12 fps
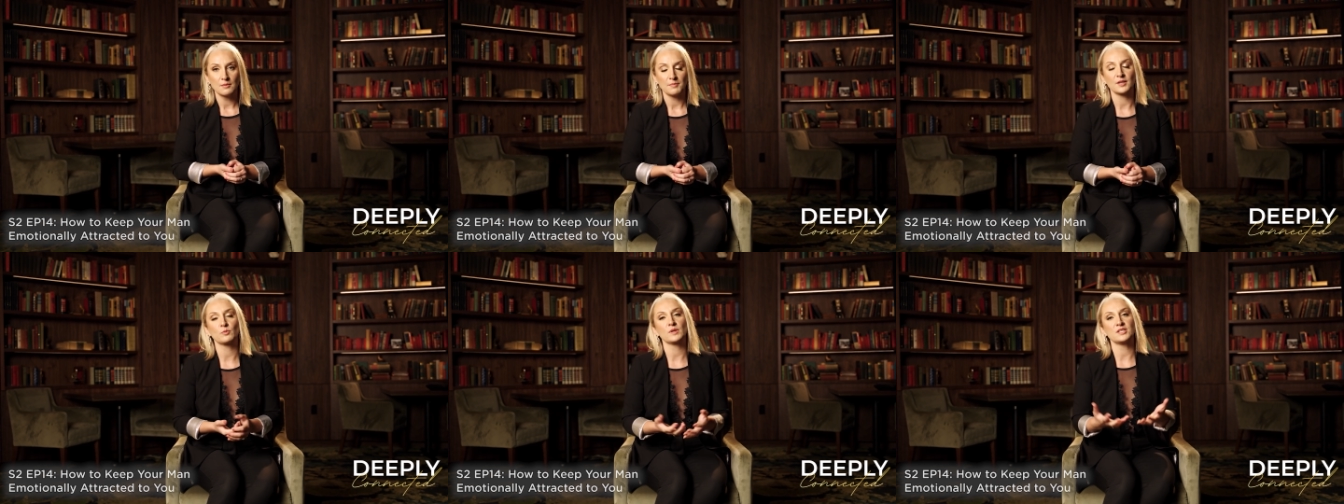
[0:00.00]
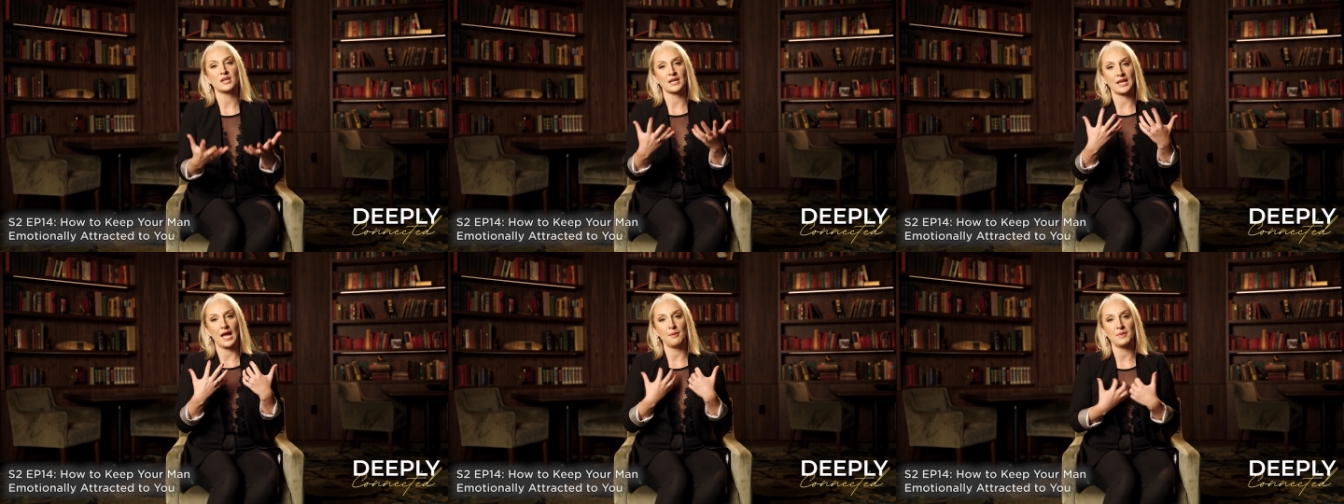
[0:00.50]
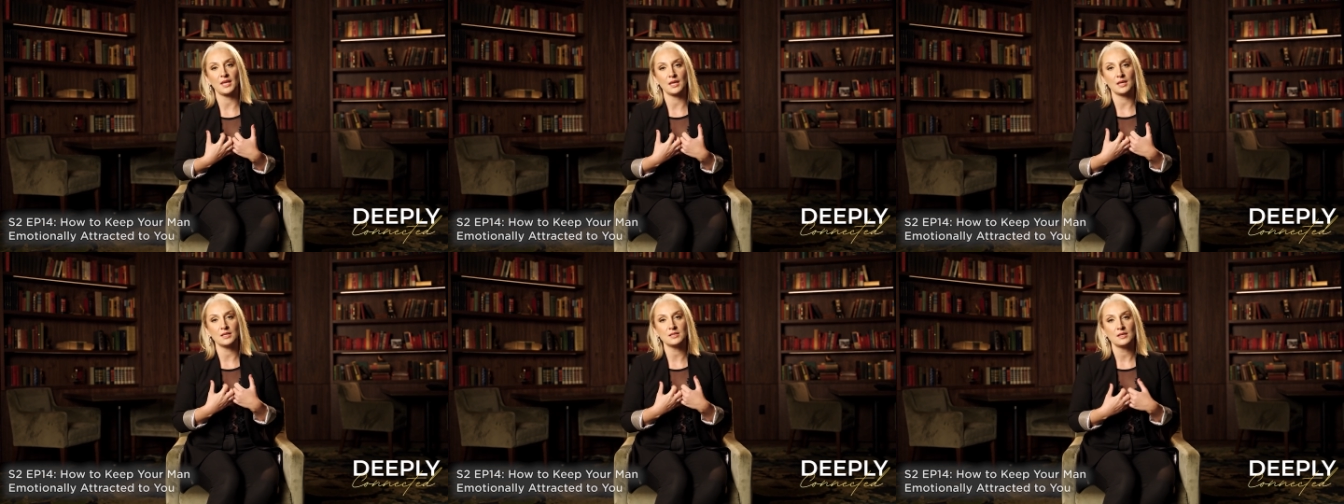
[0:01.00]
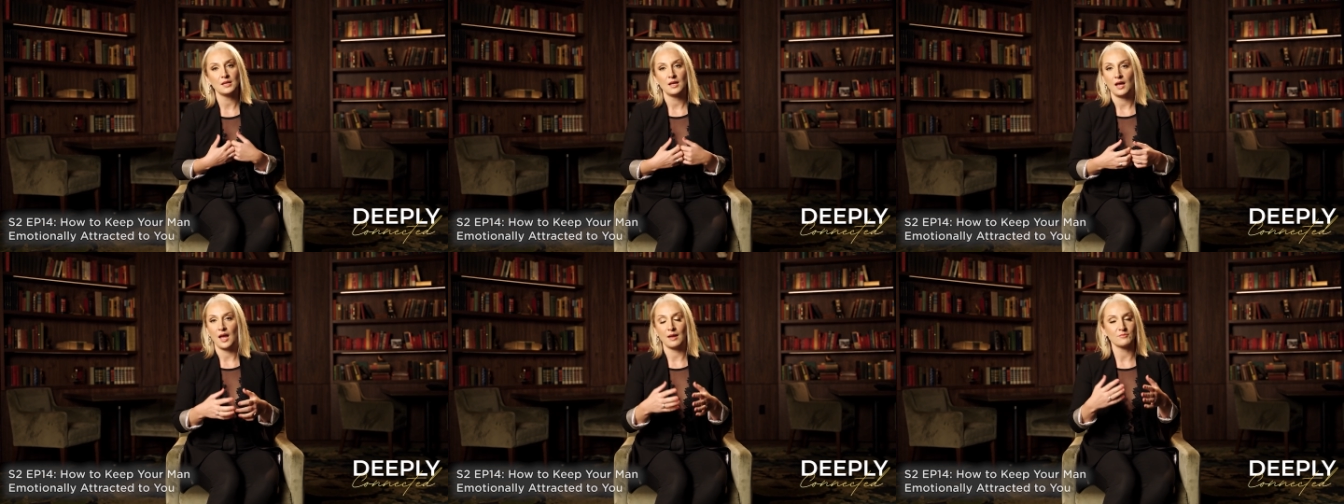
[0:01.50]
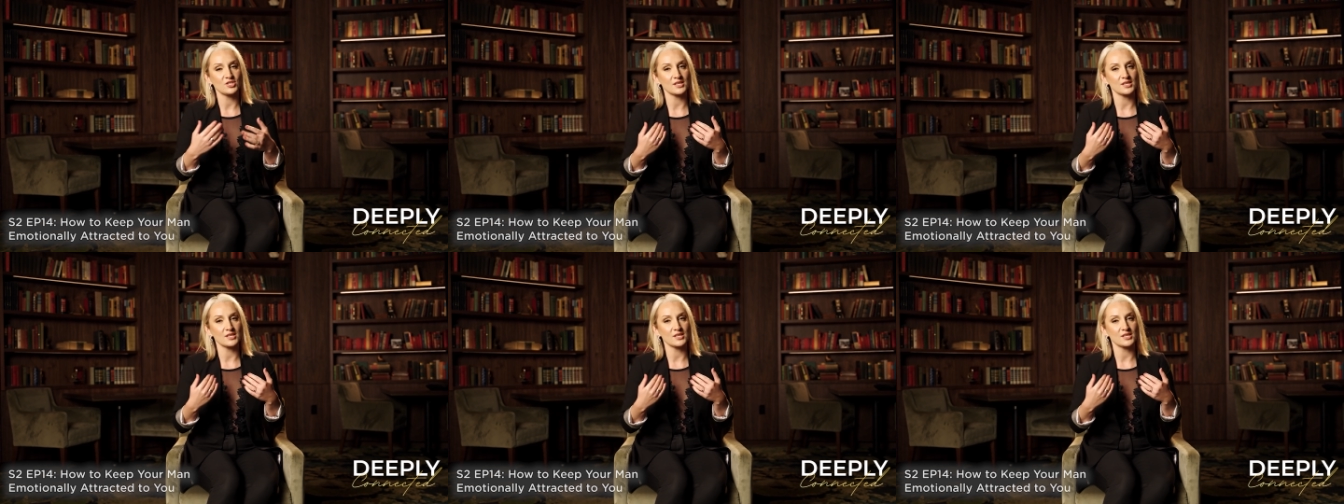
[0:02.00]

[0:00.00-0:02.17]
But when they're coming in, I'm